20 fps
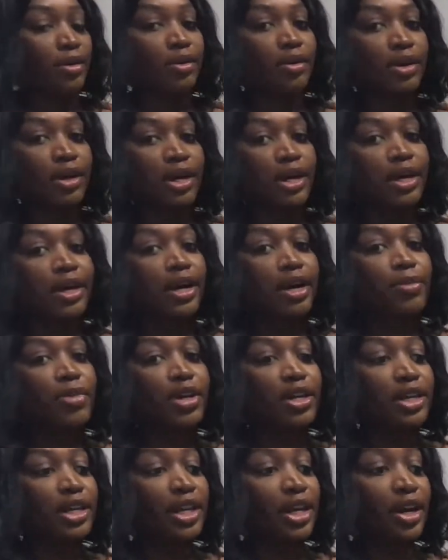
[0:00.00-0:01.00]
Okay, I'm
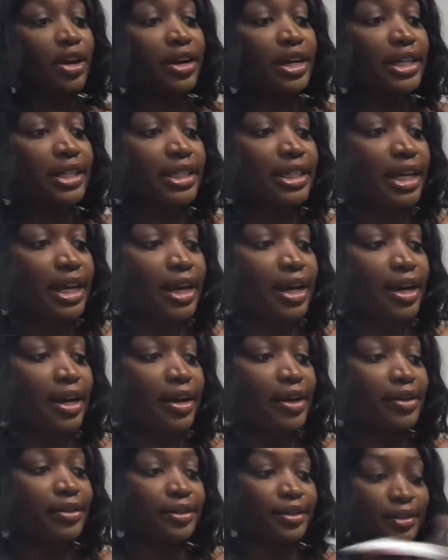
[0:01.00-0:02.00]
going to carry it
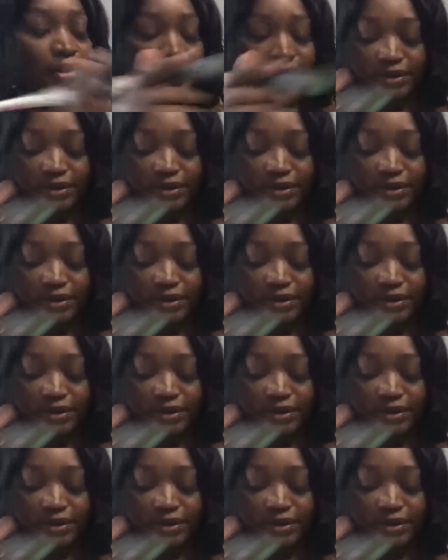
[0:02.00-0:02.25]
down